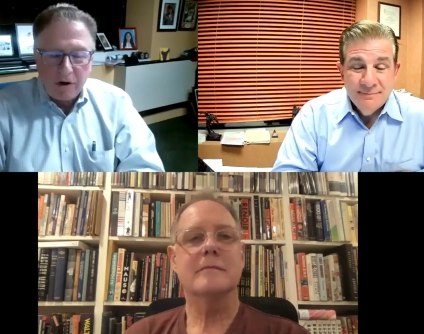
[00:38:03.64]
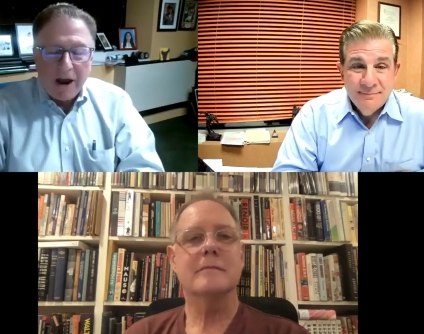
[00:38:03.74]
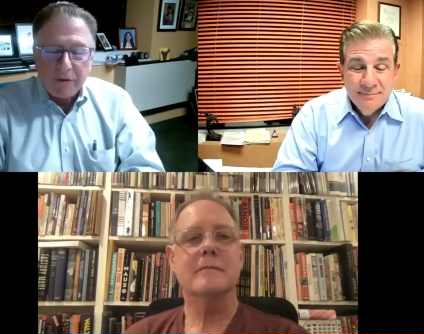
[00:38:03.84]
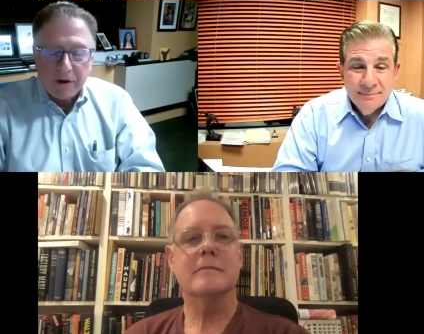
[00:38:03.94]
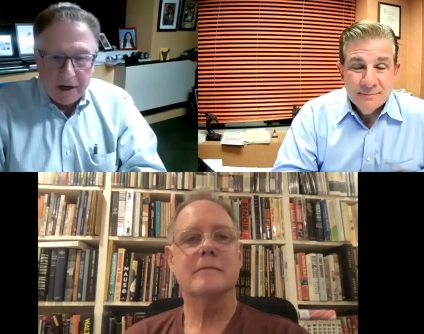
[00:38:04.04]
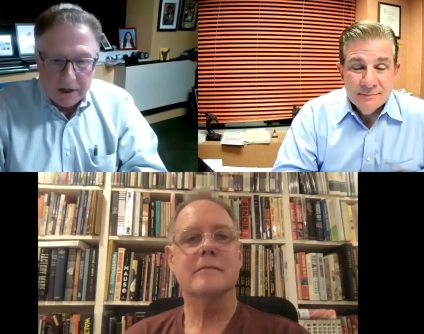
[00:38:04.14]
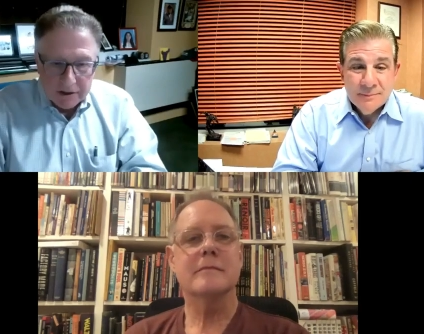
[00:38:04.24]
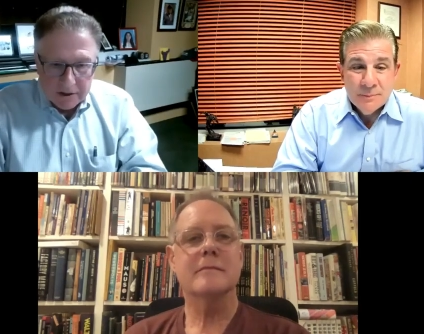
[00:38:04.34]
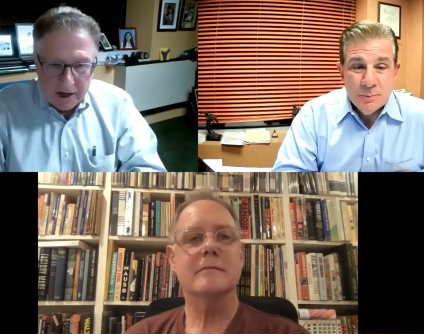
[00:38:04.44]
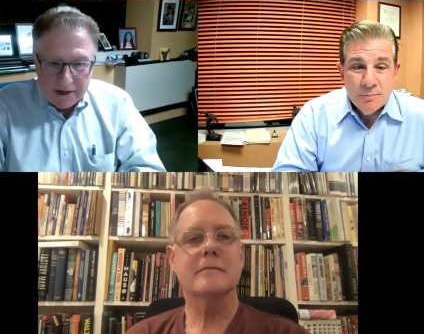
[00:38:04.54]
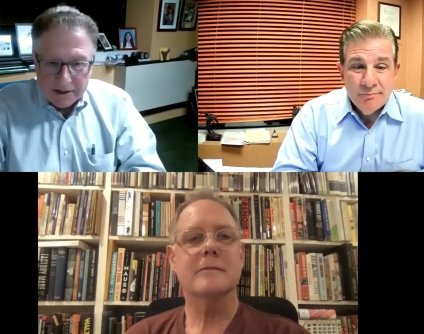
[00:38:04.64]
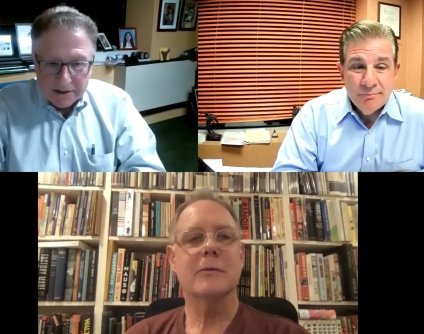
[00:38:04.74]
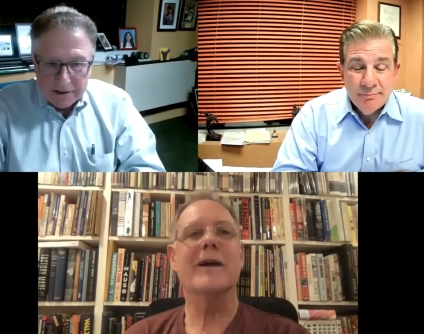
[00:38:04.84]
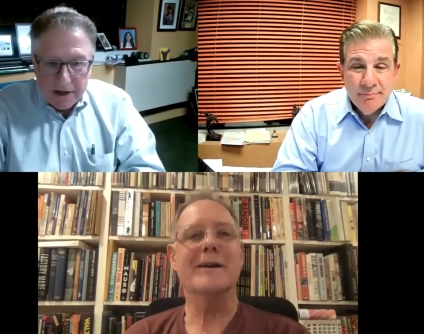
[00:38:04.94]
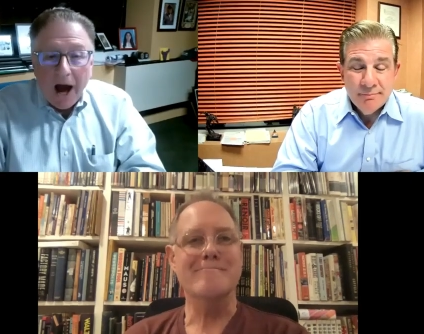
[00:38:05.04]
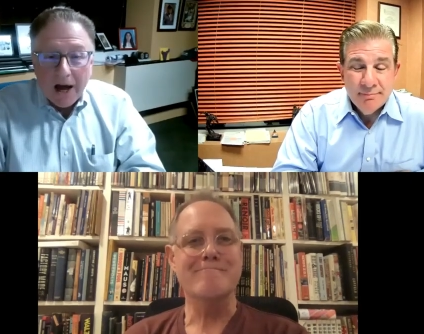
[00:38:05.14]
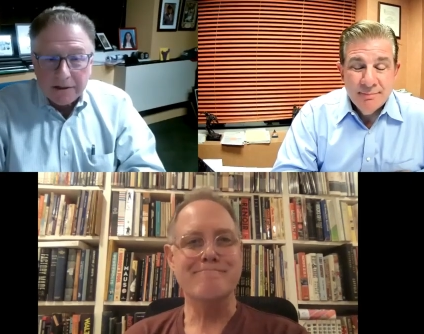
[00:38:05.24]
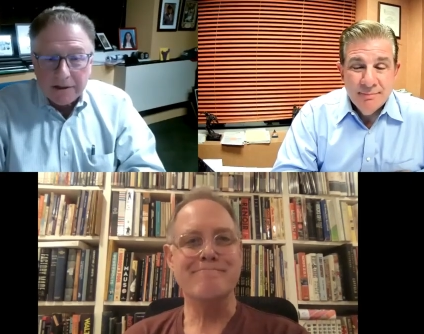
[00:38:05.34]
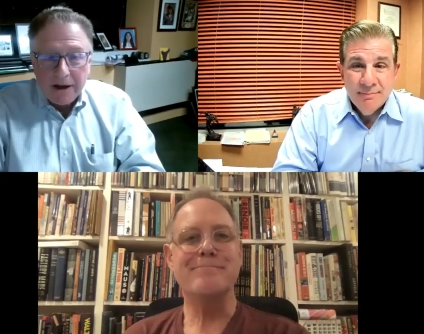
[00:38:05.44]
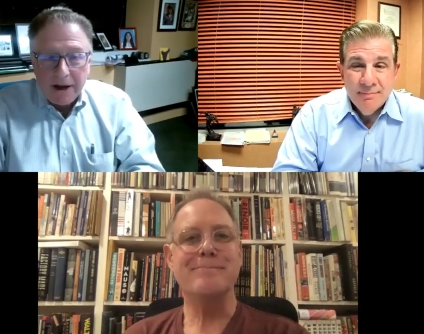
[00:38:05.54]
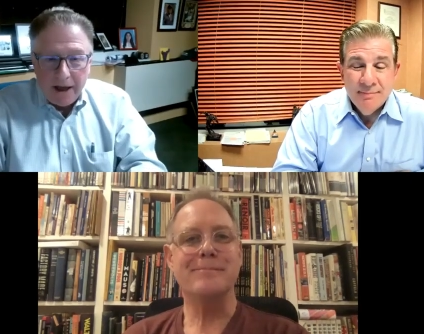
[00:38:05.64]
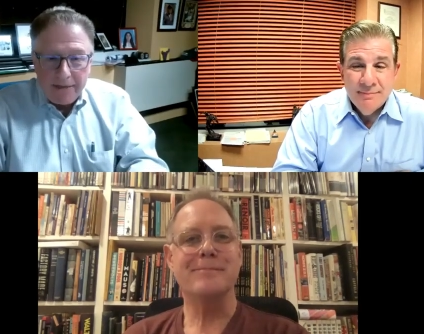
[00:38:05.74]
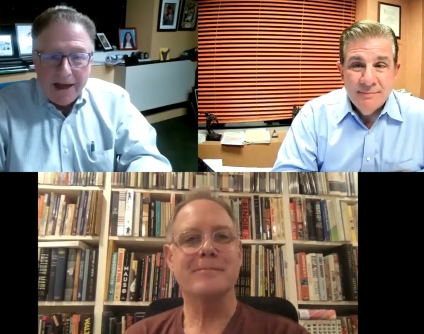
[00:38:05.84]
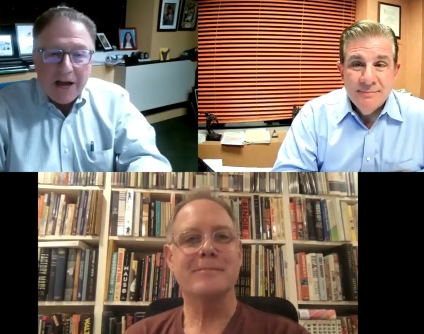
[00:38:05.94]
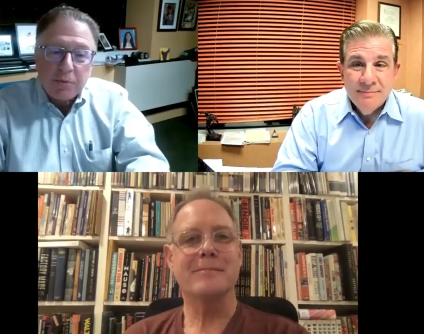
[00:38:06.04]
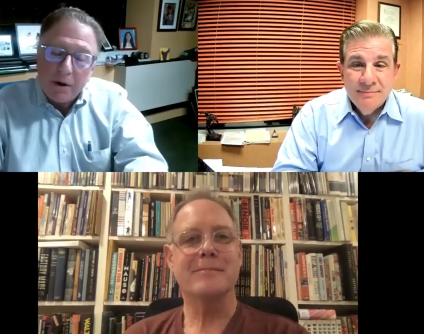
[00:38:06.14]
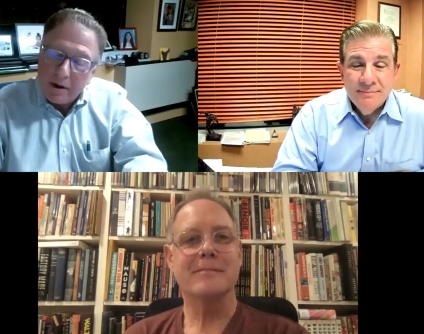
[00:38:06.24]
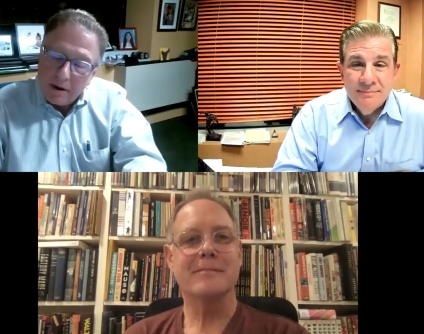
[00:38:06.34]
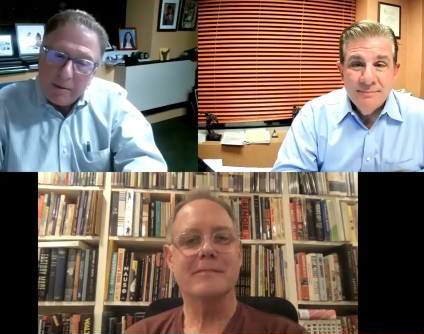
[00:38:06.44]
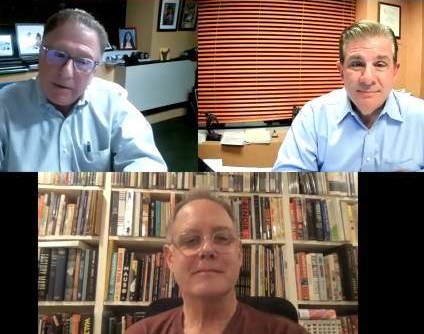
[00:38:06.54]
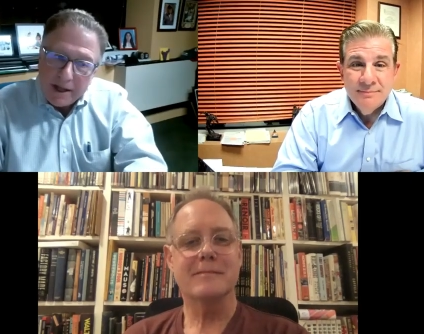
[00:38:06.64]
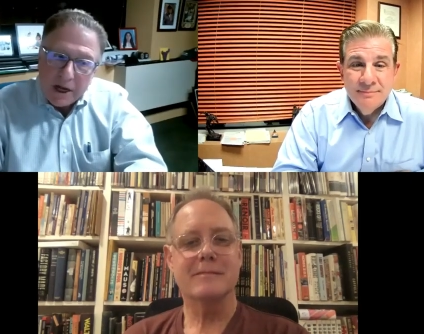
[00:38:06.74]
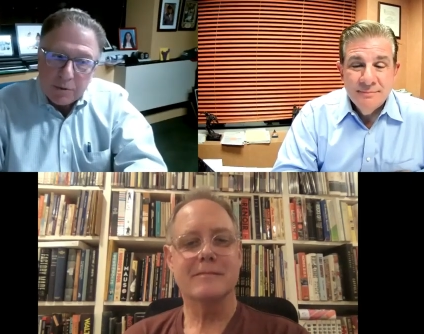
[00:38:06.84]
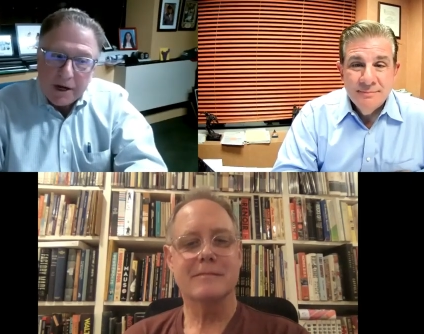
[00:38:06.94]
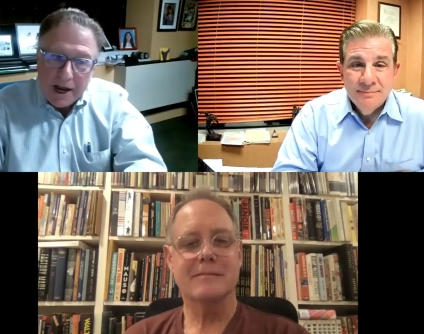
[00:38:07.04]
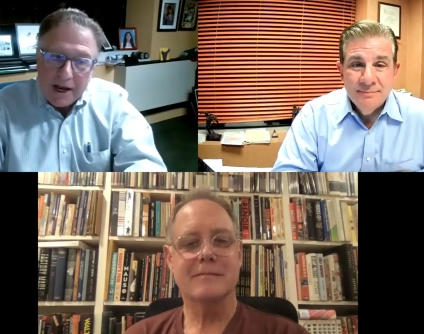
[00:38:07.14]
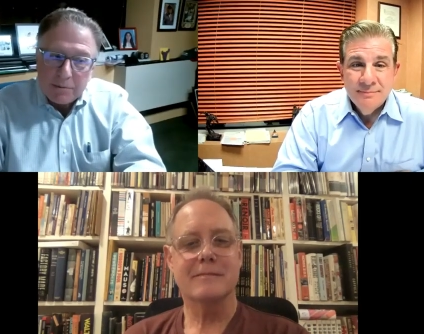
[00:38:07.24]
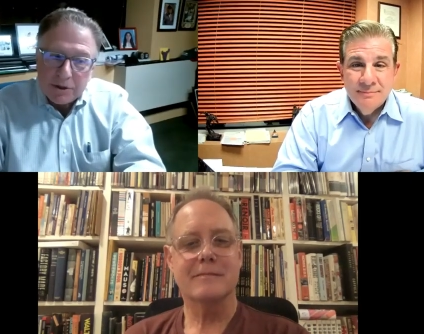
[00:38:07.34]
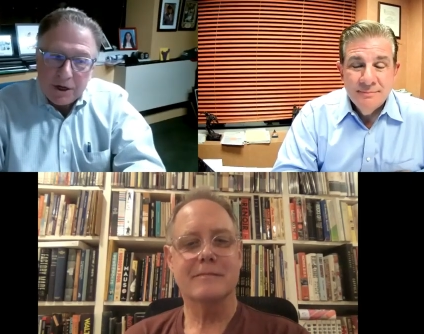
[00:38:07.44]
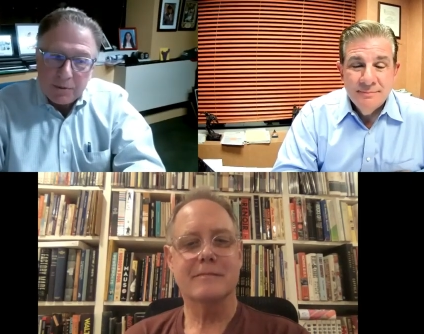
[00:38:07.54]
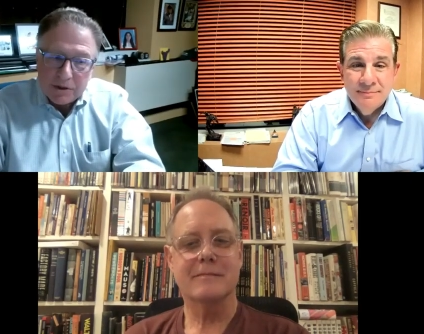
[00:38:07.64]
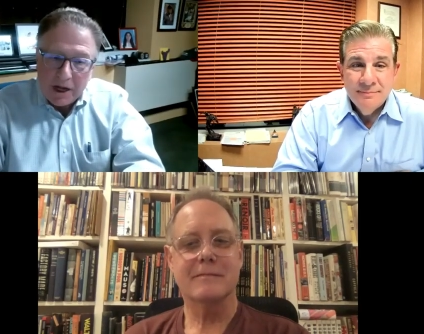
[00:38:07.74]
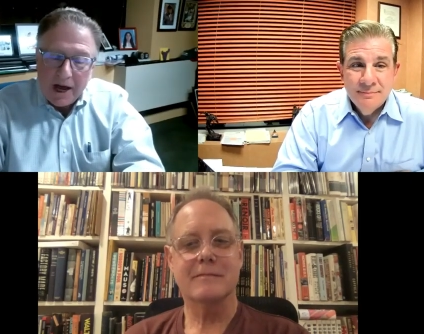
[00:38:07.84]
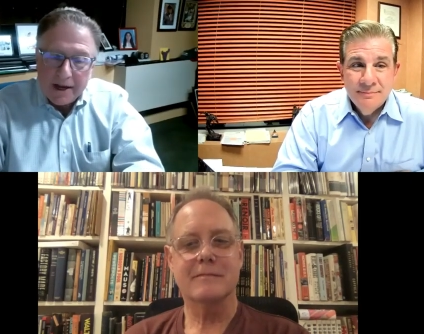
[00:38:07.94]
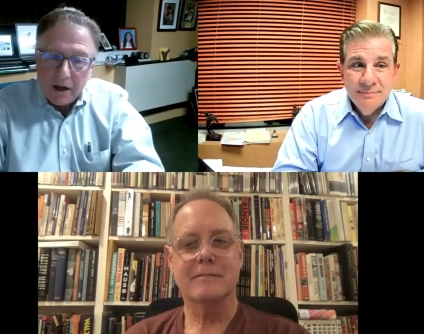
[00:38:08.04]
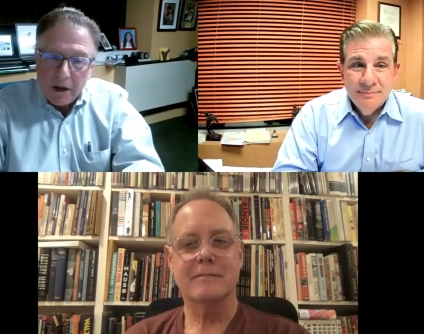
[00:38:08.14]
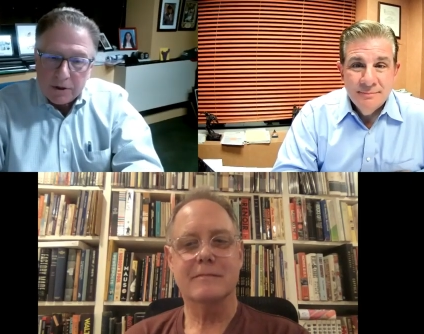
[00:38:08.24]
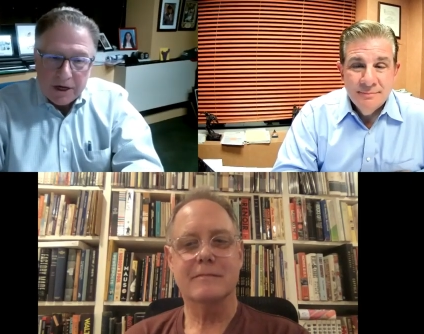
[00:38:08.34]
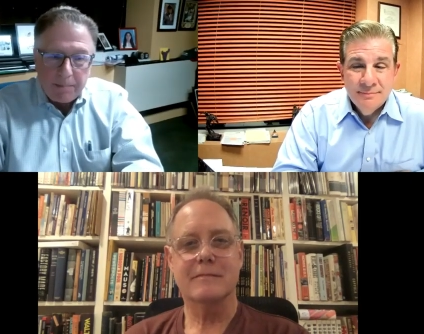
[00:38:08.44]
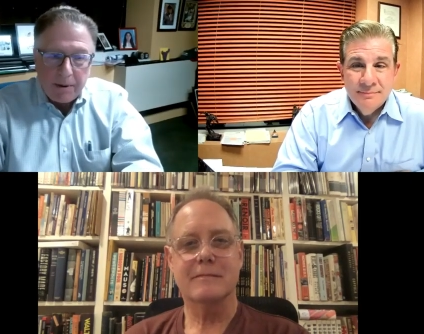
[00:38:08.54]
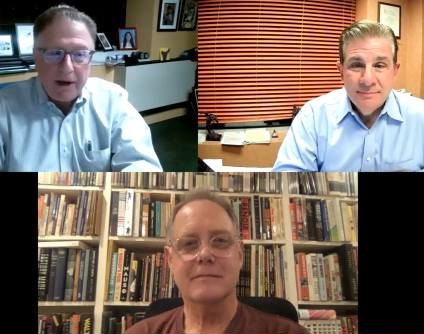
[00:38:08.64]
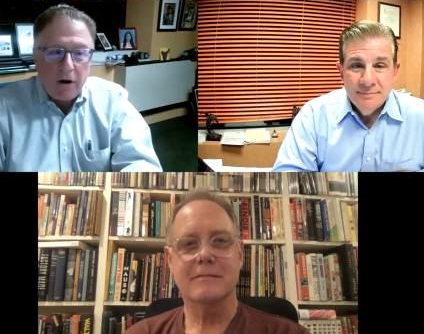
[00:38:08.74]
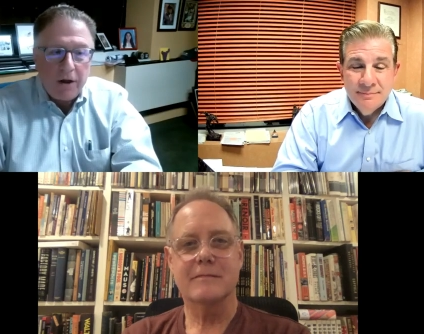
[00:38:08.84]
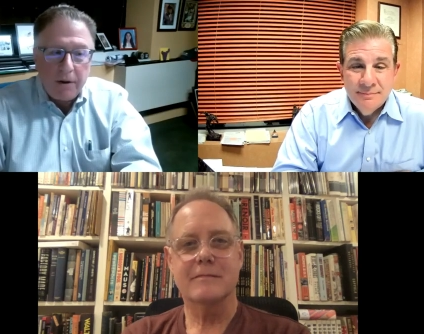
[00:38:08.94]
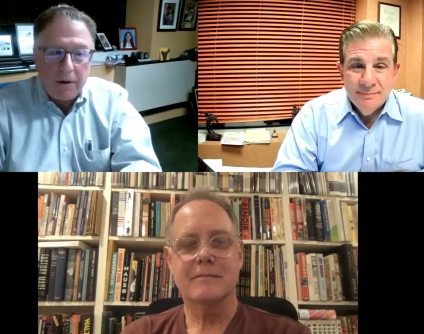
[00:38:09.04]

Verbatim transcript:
Speaker 1: draftkings and it's not and that's what that's what amc was like it's like betting on